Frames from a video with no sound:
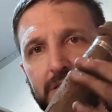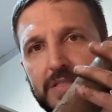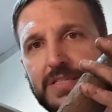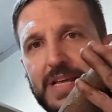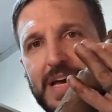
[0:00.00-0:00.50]

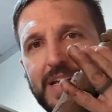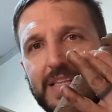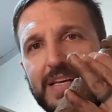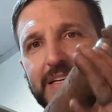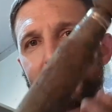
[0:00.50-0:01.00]
Does
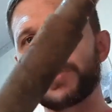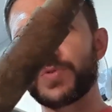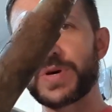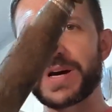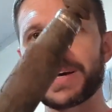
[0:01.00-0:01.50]
not like
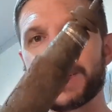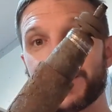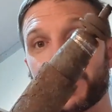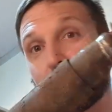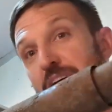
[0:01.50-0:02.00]
to
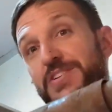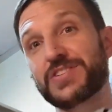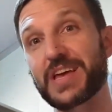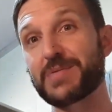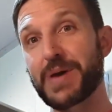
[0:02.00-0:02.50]

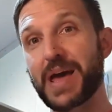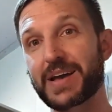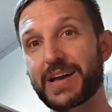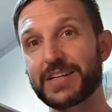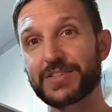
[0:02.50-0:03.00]
extend
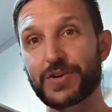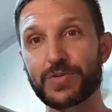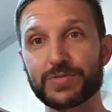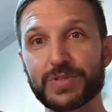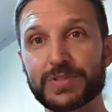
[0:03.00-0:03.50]
back on its
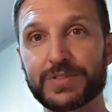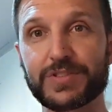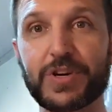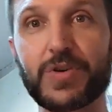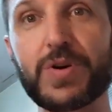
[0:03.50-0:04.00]
own.
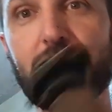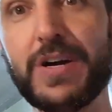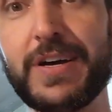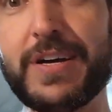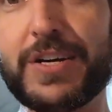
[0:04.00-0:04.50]
So,
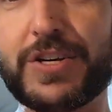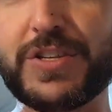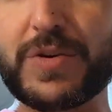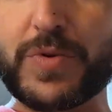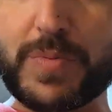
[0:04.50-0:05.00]

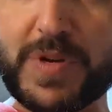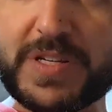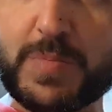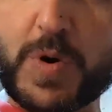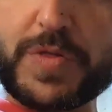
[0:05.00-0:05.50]
good thing we're
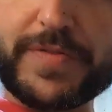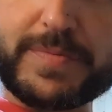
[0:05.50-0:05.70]
replacing both of